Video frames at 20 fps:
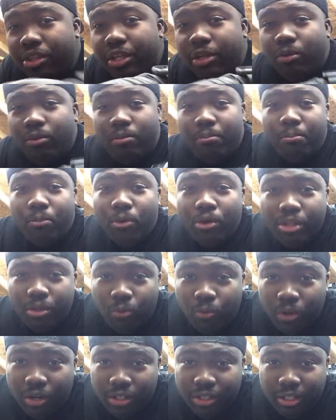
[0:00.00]
than
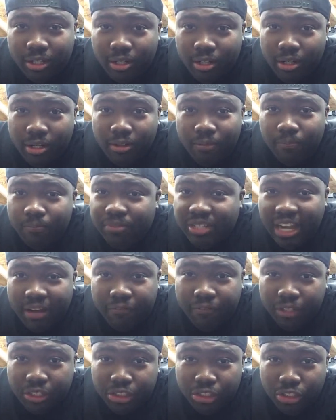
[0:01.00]
worth it.
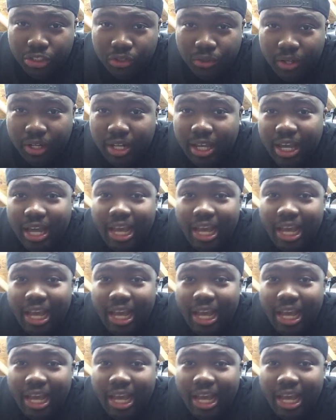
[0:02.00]
Definitely should do it.